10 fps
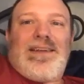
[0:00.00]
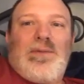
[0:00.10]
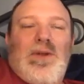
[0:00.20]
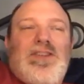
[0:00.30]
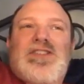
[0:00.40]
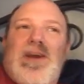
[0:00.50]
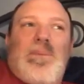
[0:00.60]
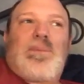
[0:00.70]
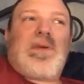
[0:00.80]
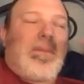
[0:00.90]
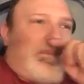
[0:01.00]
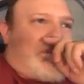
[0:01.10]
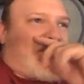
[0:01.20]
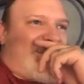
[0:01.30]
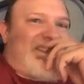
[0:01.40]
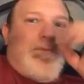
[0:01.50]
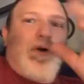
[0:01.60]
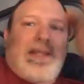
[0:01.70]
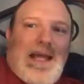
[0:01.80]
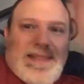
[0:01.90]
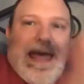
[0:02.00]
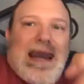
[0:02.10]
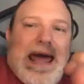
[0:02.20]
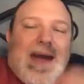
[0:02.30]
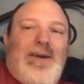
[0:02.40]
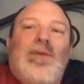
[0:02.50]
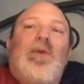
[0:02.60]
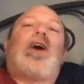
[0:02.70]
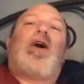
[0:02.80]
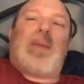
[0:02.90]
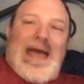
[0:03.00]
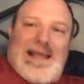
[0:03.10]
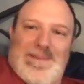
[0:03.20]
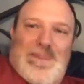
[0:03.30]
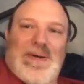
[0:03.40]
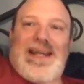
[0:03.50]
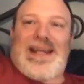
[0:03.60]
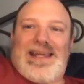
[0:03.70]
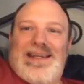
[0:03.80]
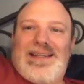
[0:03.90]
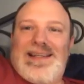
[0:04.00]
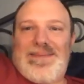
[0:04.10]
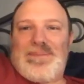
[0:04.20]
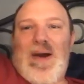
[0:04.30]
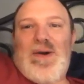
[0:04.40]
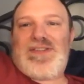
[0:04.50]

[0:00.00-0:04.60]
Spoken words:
We'll just go we'll cut that out. We'll go back and put it in post.